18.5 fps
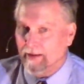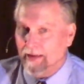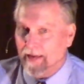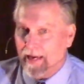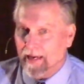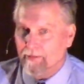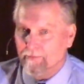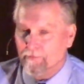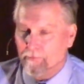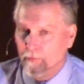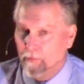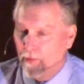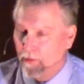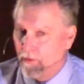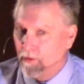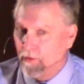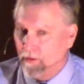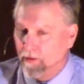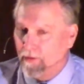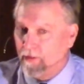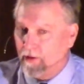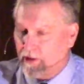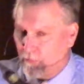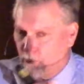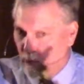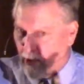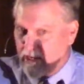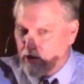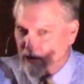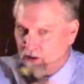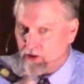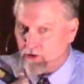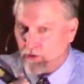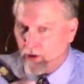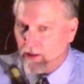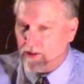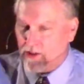And the
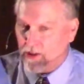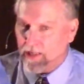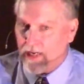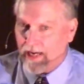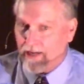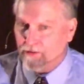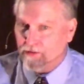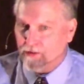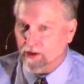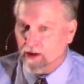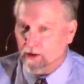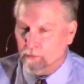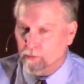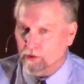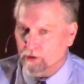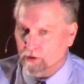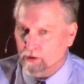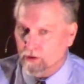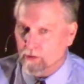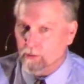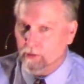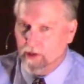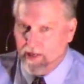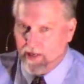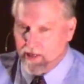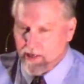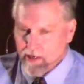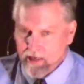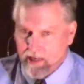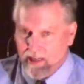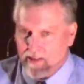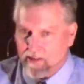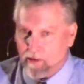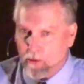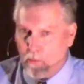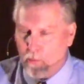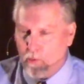reconstruction I've shared with you,
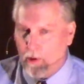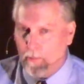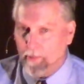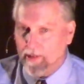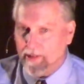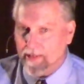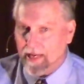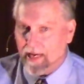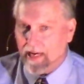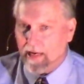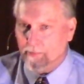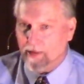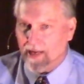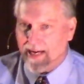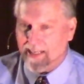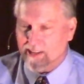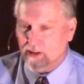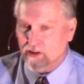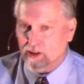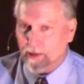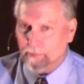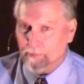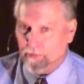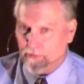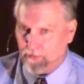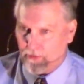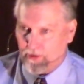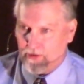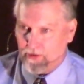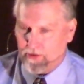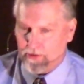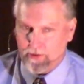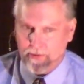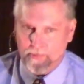it's a woman named Hatshepsut.